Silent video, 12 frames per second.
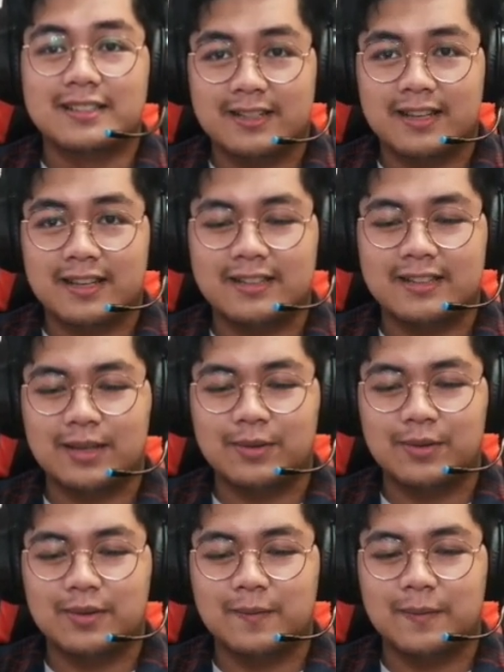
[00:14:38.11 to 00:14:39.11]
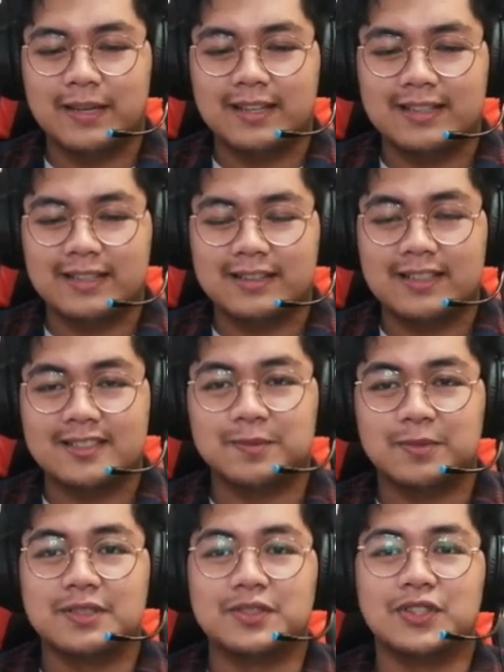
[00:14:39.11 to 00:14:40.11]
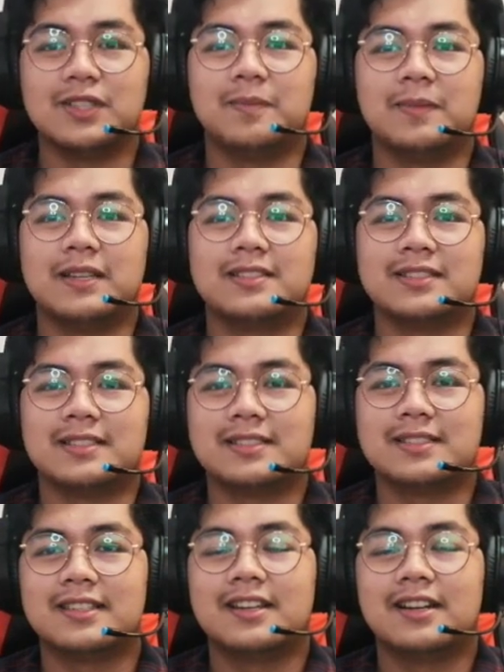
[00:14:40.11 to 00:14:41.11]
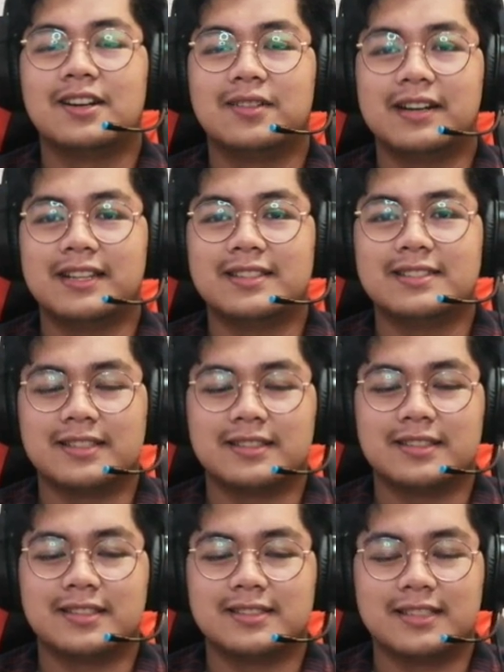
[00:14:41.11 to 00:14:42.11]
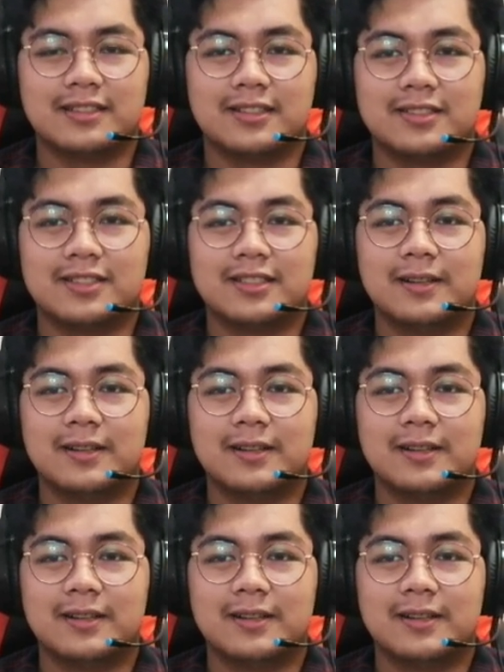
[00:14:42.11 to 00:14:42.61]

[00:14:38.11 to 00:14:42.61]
And then they were making that assumption solely based on his race and the skin color.